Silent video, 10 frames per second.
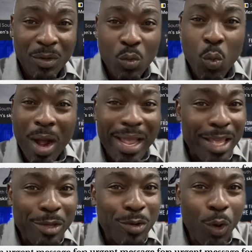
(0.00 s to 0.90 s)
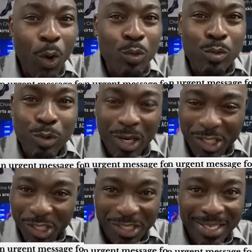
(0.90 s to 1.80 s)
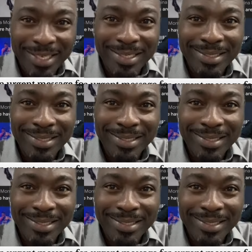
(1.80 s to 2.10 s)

Why are you all rushing